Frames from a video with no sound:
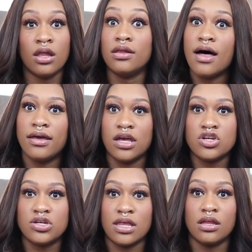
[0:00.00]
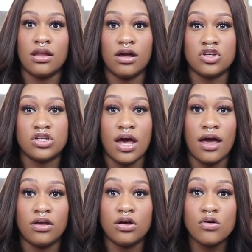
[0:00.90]
luggage that the luggage
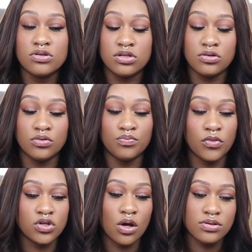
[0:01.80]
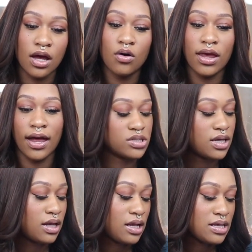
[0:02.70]
tag goes to. So I was like, okay, just
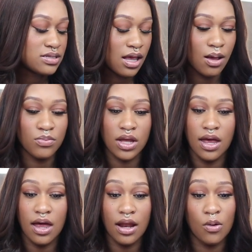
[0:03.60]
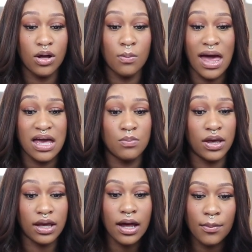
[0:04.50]
get it heat stamped and I'll come back and
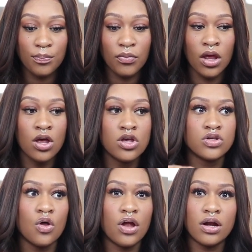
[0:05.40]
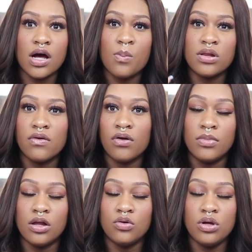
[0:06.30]
pick it up. So there are a couple of
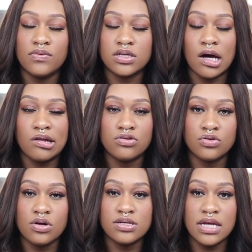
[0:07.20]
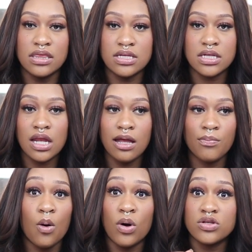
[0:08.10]
Louis Vuitton stores in the
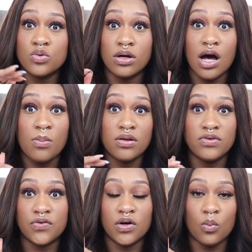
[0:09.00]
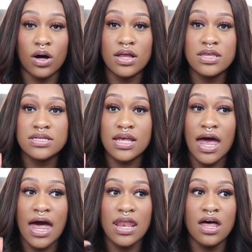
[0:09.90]
city. I went to a couple of different ones,
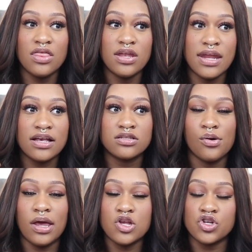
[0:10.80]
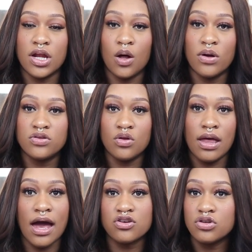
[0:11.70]
and the next location that I went to,
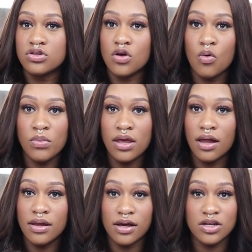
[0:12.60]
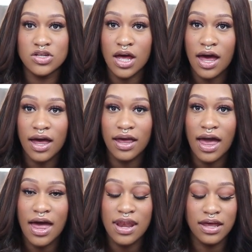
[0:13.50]
they actually sold me a luggage tag,
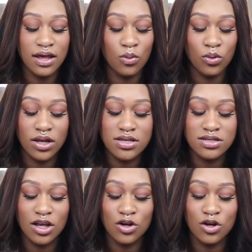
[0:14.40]
and it was